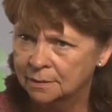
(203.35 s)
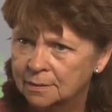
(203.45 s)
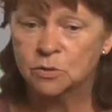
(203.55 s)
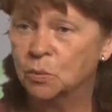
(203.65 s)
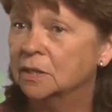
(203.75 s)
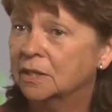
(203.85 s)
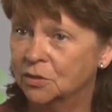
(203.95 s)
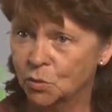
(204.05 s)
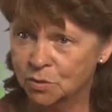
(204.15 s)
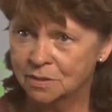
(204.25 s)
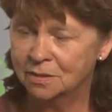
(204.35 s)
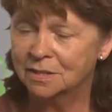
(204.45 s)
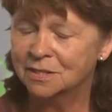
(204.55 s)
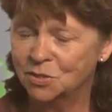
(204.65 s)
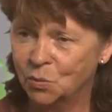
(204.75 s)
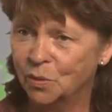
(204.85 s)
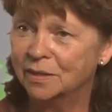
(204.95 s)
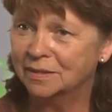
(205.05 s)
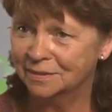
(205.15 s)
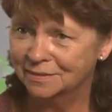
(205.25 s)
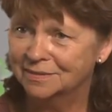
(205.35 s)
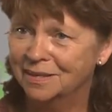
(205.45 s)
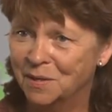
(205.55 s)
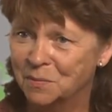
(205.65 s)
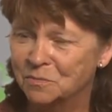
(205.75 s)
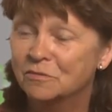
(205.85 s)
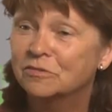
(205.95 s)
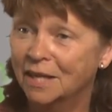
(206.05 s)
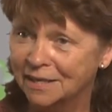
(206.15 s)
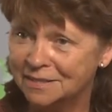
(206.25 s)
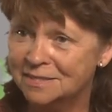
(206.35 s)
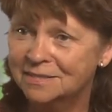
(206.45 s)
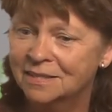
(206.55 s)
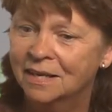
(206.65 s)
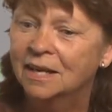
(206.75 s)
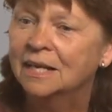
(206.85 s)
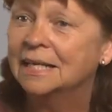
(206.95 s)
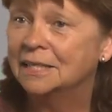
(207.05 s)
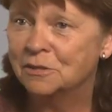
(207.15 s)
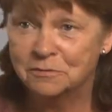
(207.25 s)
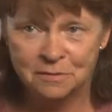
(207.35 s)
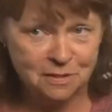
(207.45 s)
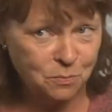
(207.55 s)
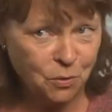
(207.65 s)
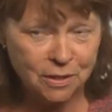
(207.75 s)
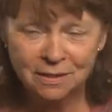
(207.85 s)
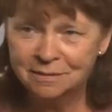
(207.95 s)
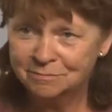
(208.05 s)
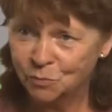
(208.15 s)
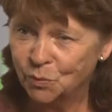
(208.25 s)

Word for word: As we look at those historic um, floods in the spring,